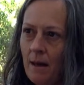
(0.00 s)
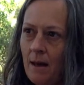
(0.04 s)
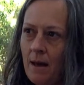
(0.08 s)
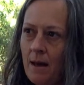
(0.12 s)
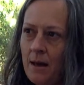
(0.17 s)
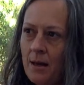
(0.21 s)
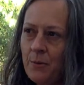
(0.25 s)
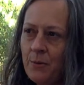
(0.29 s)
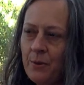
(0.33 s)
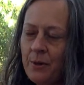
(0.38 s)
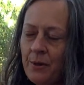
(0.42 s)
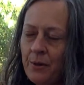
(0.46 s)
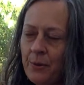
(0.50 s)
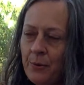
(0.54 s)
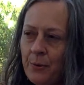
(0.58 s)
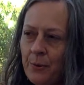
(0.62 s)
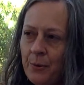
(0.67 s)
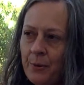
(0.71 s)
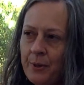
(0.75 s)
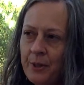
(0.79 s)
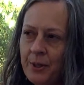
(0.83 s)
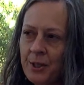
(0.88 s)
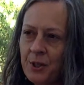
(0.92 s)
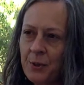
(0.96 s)
I went
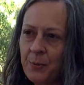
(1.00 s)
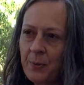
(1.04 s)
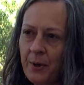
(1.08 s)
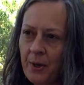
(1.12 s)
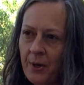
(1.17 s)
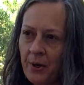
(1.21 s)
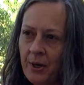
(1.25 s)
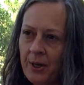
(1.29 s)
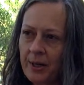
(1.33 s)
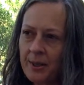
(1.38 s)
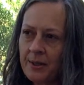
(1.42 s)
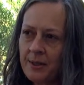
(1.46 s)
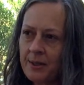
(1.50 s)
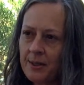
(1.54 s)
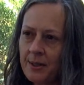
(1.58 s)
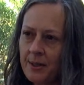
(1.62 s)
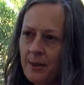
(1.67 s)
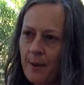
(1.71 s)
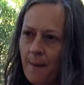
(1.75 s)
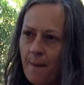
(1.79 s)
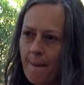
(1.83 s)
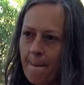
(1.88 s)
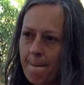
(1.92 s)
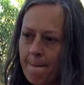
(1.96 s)
through an
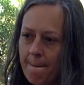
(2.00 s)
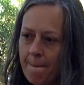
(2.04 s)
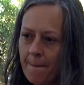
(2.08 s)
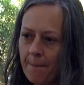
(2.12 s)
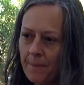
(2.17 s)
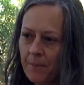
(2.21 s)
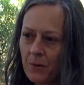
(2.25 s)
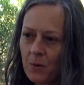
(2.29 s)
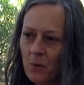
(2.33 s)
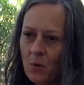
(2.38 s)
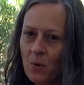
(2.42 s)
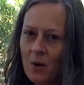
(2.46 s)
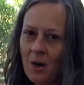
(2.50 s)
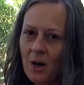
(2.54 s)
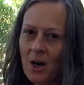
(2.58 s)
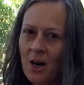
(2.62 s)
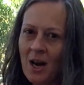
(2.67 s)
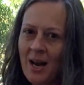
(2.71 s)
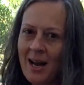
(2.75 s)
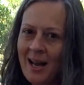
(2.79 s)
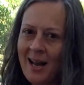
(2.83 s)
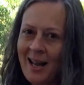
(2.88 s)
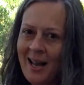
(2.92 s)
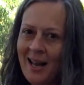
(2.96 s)
experience where
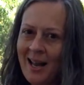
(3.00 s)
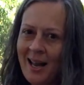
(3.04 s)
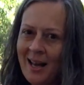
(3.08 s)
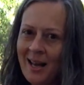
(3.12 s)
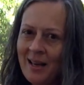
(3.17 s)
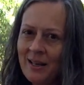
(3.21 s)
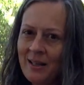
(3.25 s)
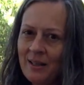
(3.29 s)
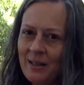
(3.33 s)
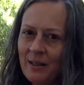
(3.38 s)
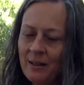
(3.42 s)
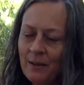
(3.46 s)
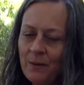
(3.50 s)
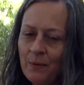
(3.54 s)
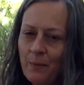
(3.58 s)
I had